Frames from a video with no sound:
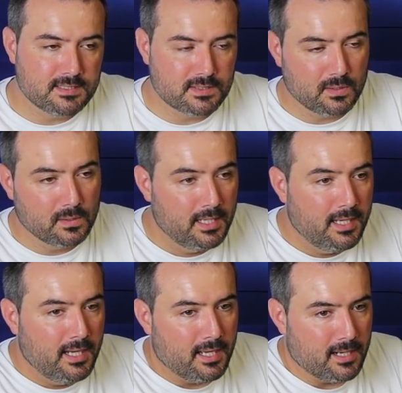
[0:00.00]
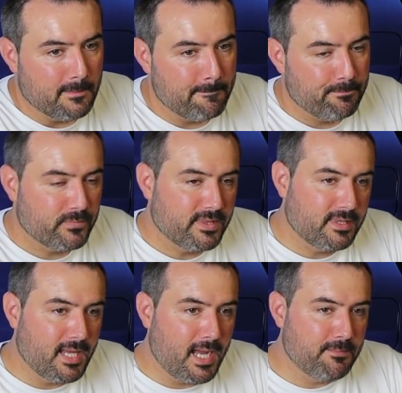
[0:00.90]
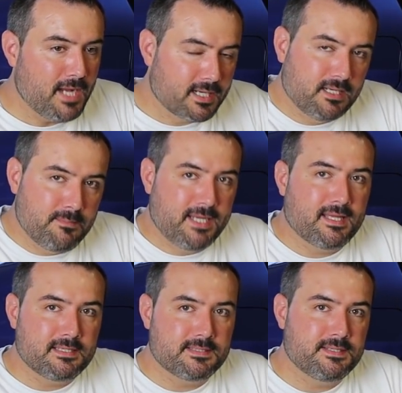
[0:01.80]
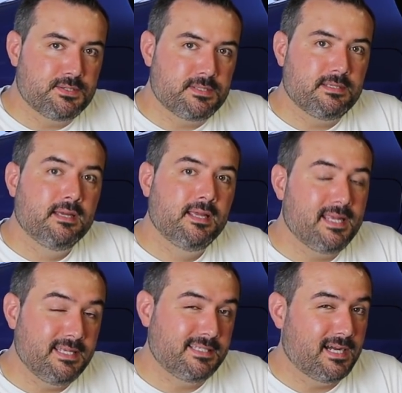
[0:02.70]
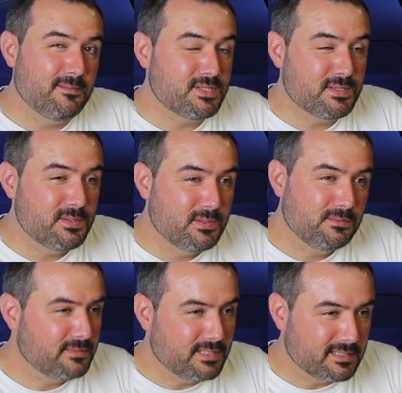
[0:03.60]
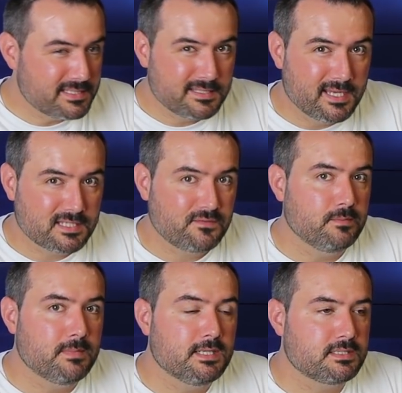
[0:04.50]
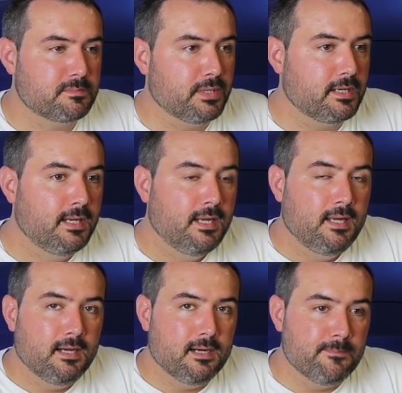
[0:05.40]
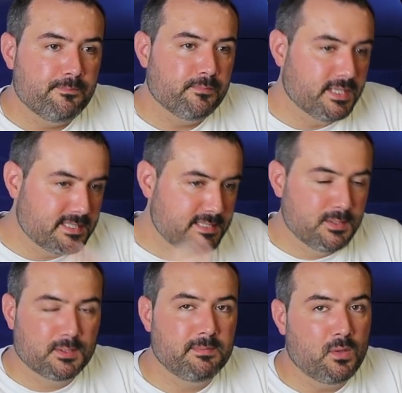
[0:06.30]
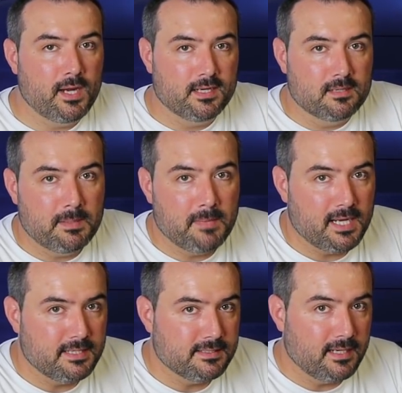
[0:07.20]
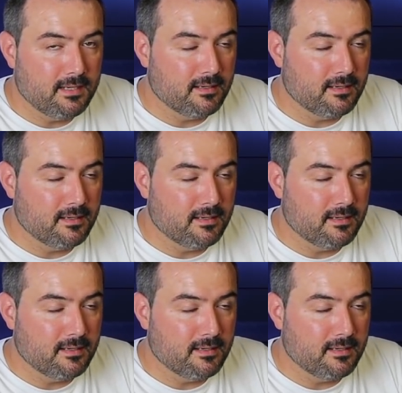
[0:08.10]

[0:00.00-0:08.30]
So I'm not going to make that decision anytime soon, at least in the next few months, but it's still going to be weighing on my mind